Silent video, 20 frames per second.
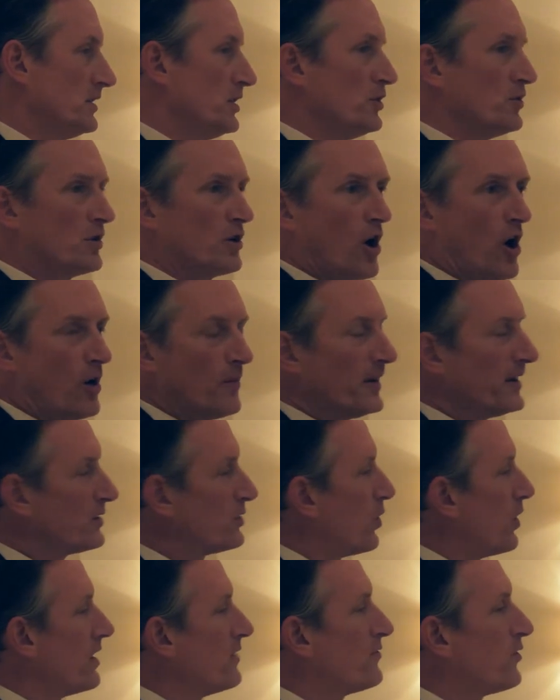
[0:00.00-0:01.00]
You call me
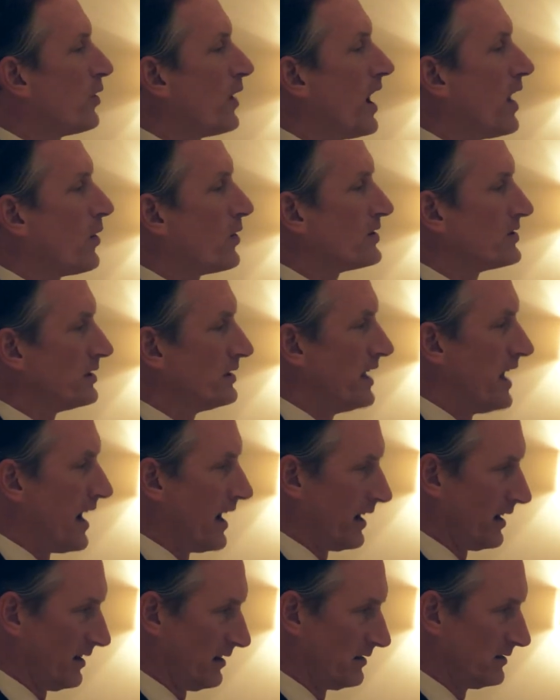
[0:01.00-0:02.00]
24 hours a
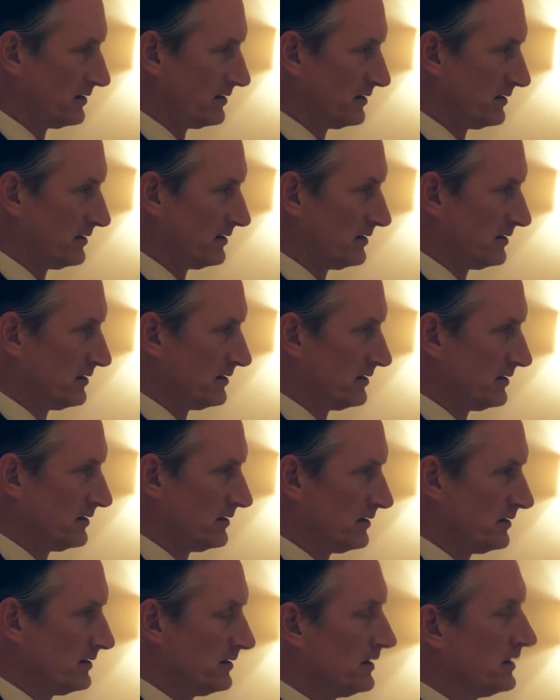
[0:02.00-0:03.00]
day.
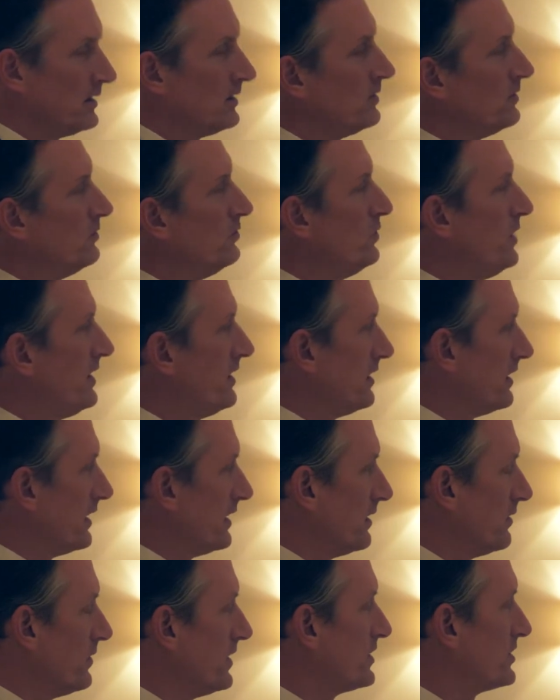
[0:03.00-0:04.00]

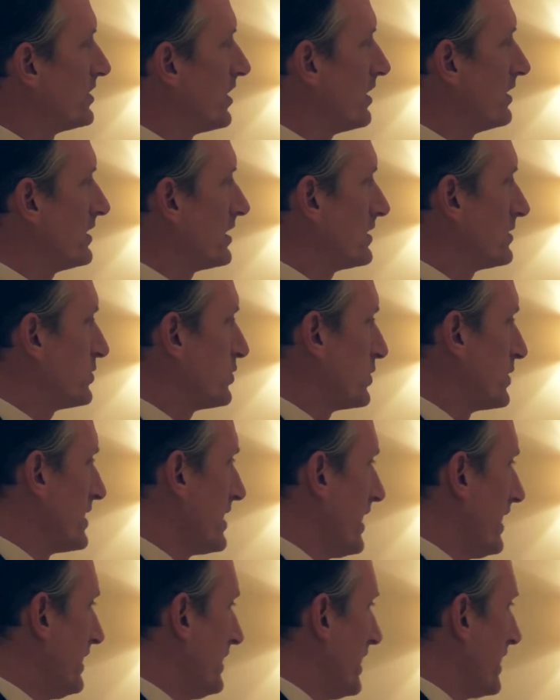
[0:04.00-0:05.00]
Really, we start to
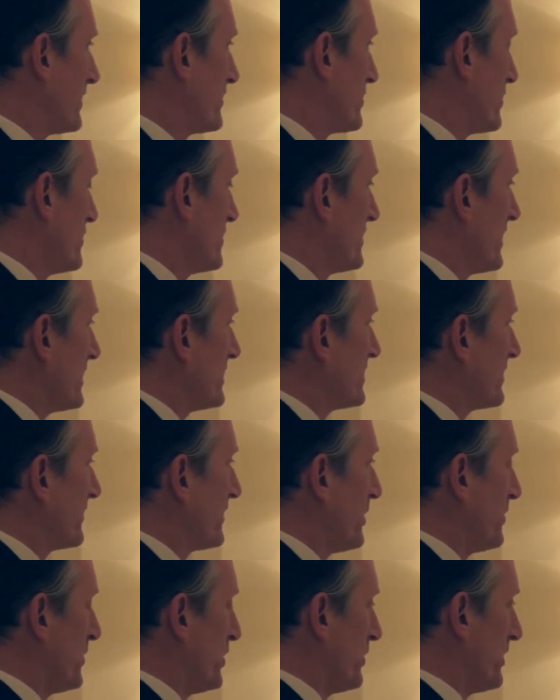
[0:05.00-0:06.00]
create a true sense of
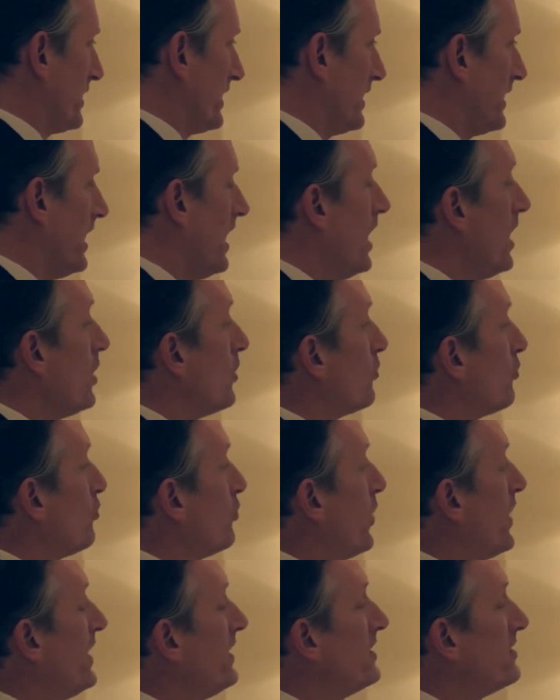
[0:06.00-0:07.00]
community,
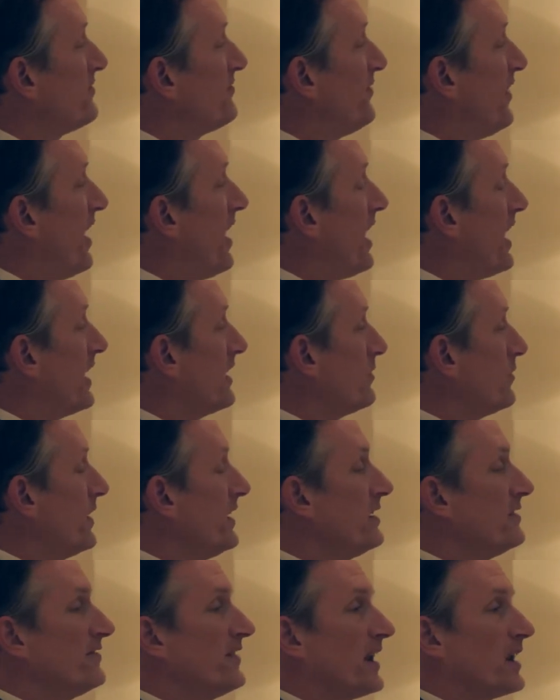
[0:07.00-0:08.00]
redefine,
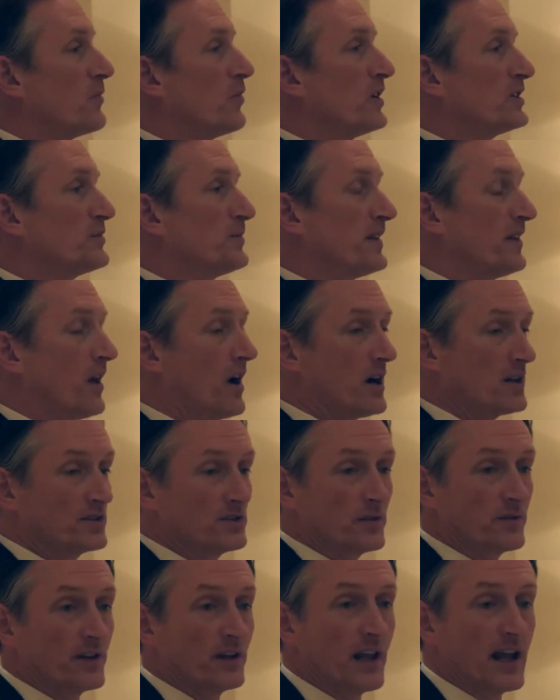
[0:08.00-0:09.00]
redevelop what's been
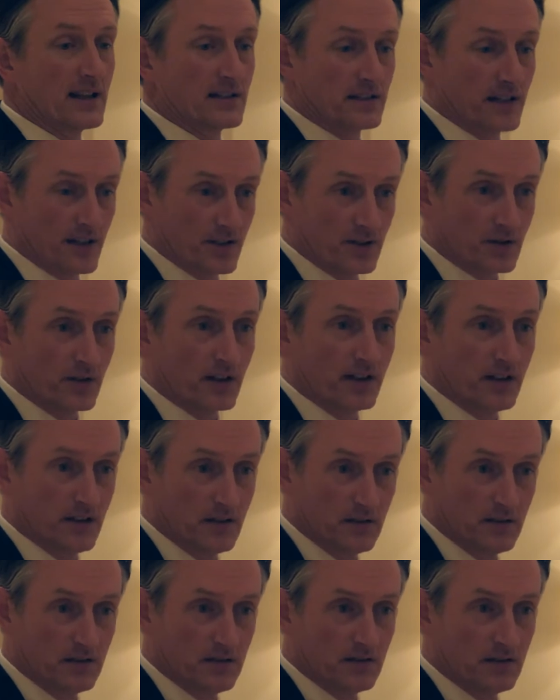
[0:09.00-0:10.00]
lost over the last century.
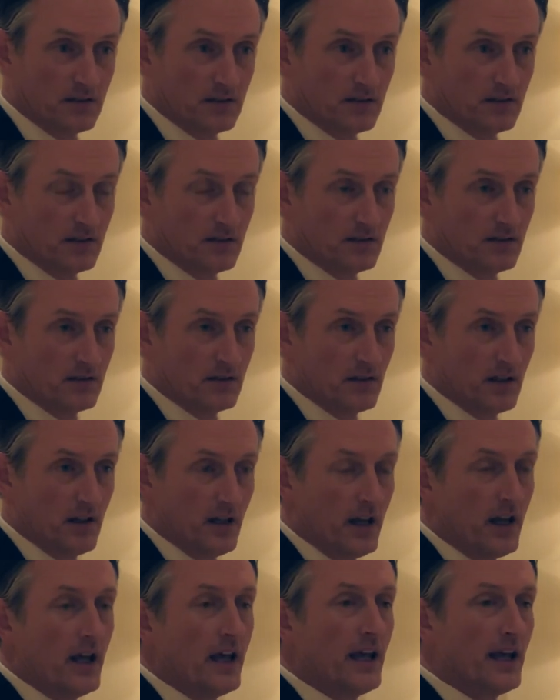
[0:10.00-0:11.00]

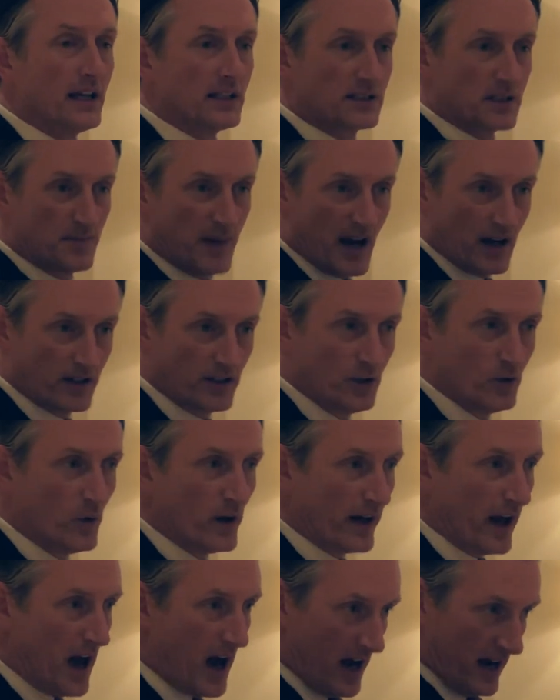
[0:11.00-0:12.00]
It's about you
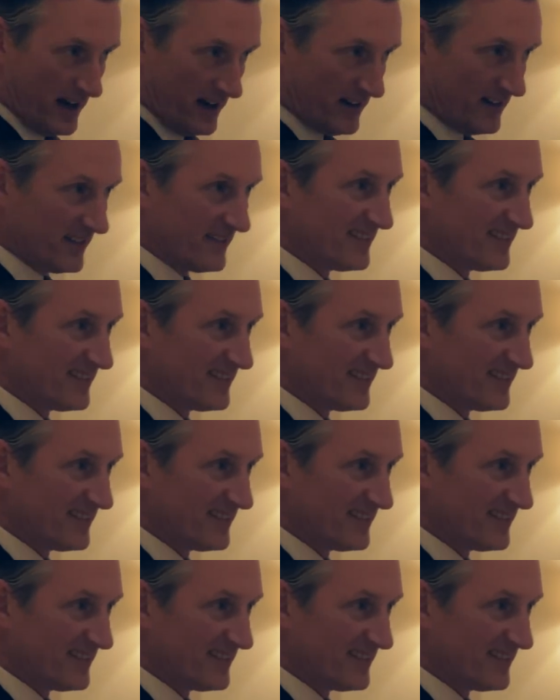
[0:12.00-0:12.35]
and I.